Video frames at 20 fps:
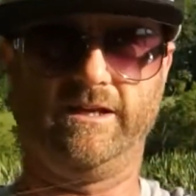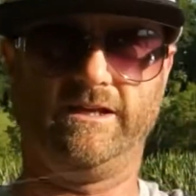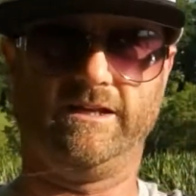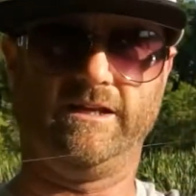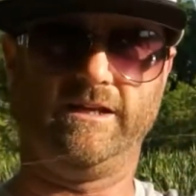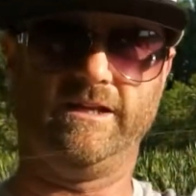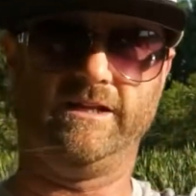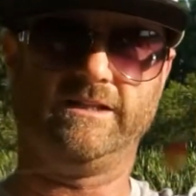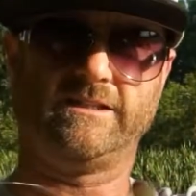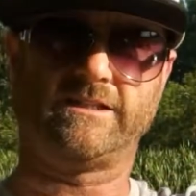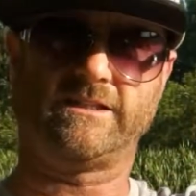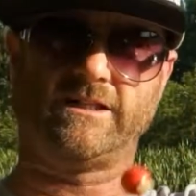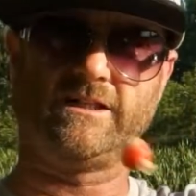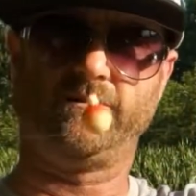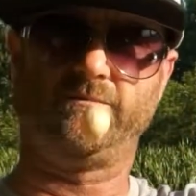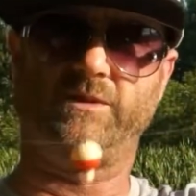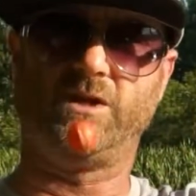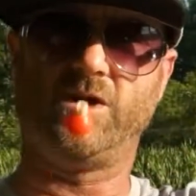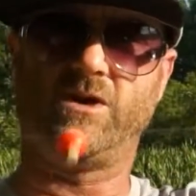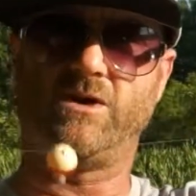And it's
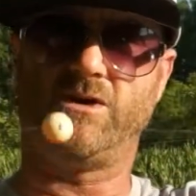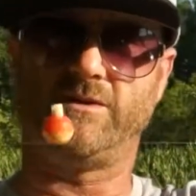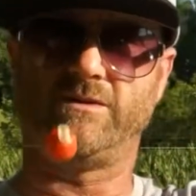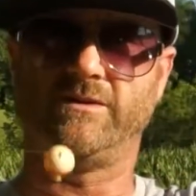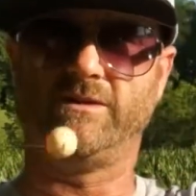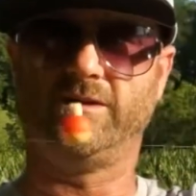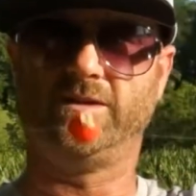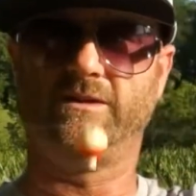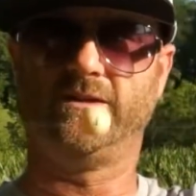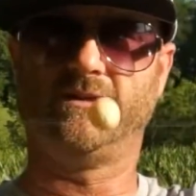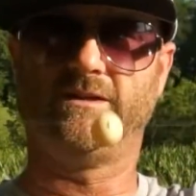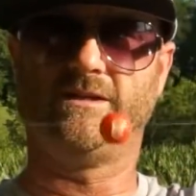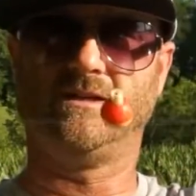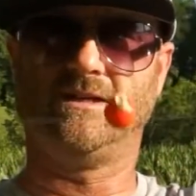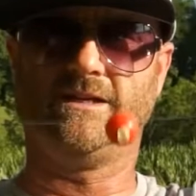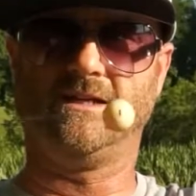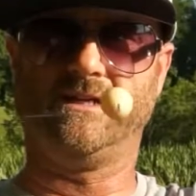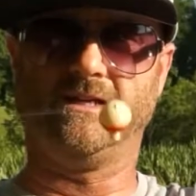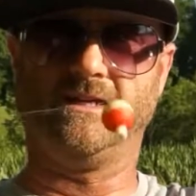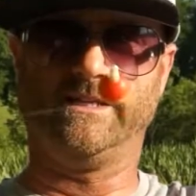clipped on.
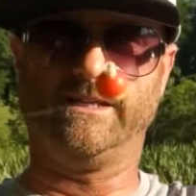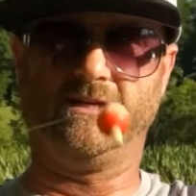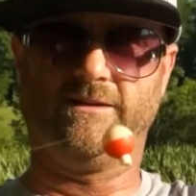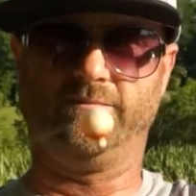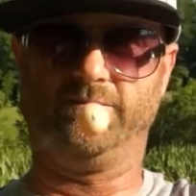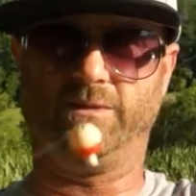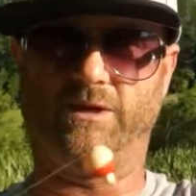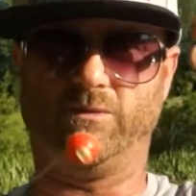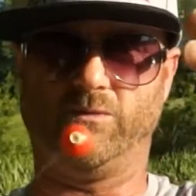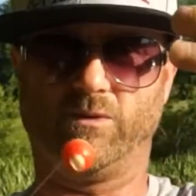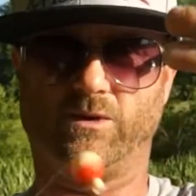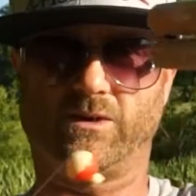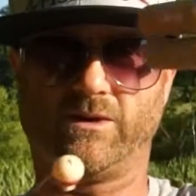But we're